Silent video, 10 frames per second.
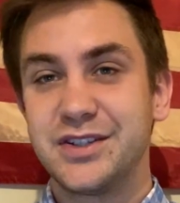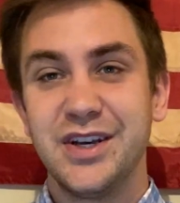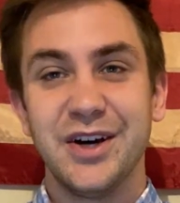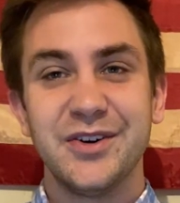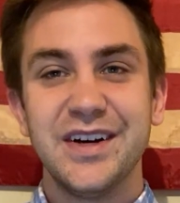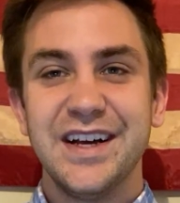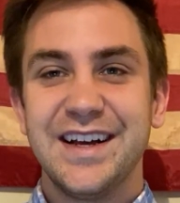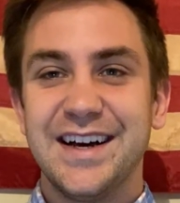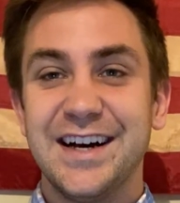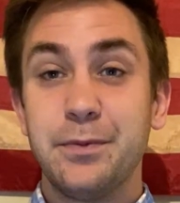So
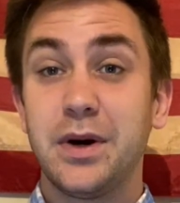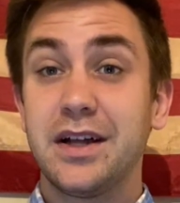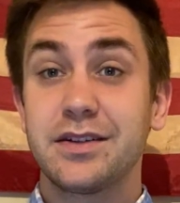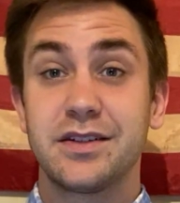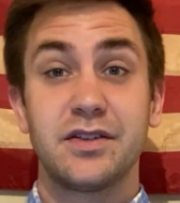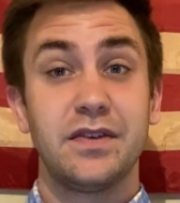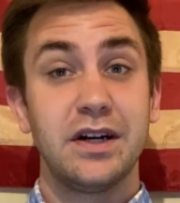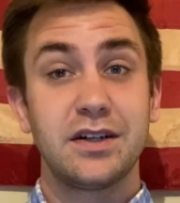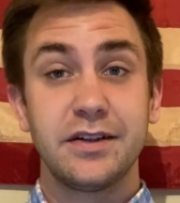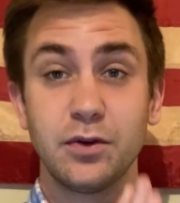uh, in politics, there's a
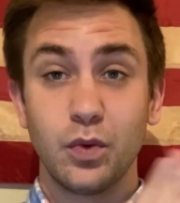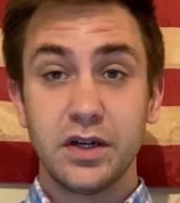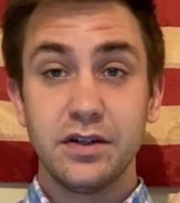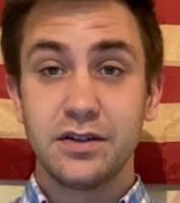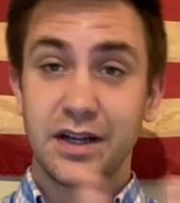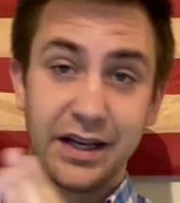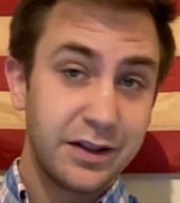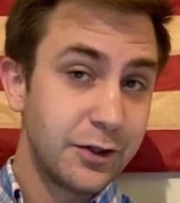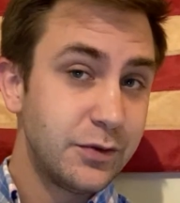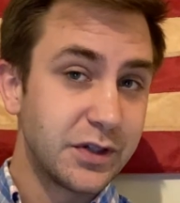very clear winner
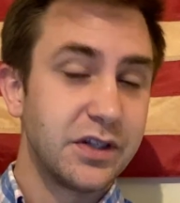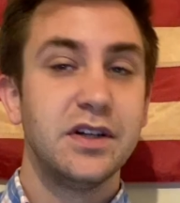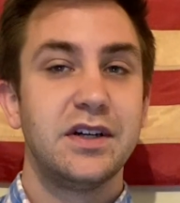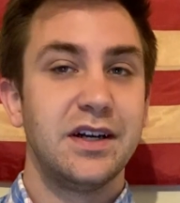and loser.